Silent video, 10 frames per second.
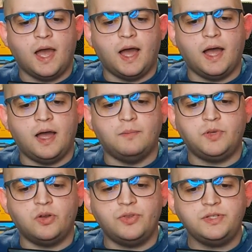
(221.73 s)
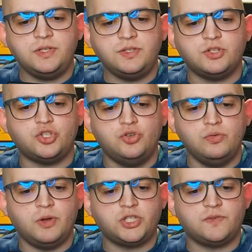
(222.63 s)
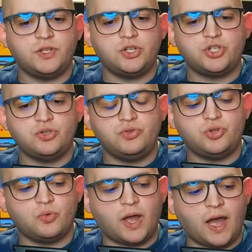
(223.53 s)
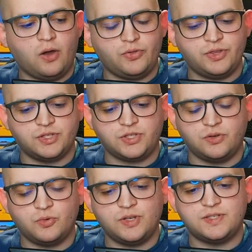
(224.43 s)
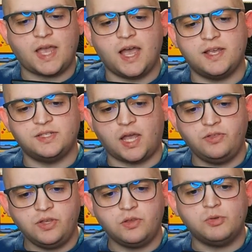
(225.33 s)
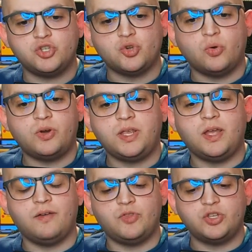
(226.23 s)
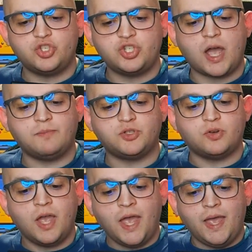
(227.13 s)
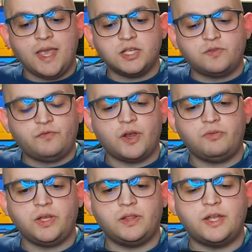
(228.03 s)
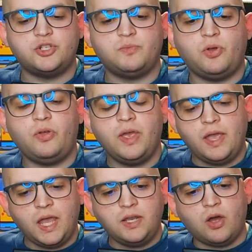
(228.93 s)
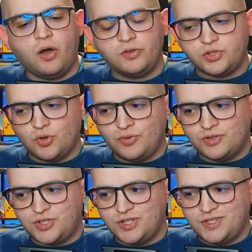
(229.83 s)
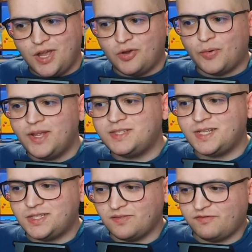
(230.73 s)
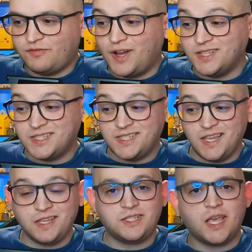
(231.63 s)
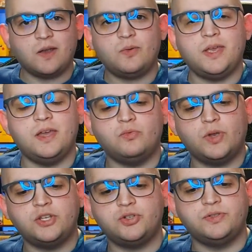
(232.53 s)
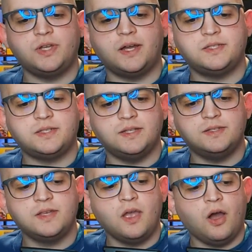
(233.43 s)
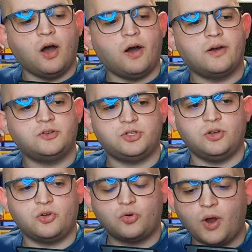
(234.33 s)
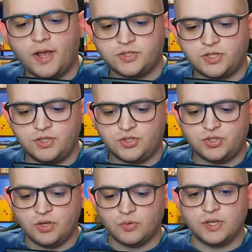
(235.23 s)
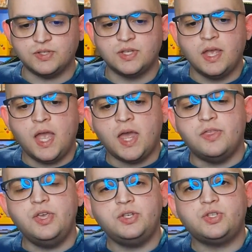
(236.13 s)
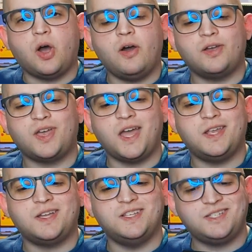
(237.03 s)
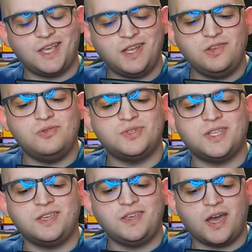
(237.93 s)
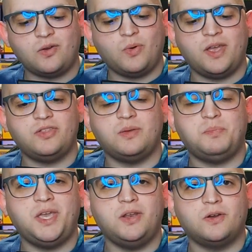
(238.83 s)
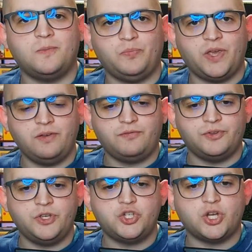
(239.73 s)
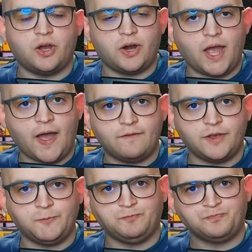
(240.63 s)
Um, you know, this isn't too much of an issue throughout the series, as I think the majority of this chapter is fairly legible. And also, there's just a great sense of fun seeing Terry and Rachel Dodson's art across this series. This art kind of continues the getaway that Peter and Felicia are having.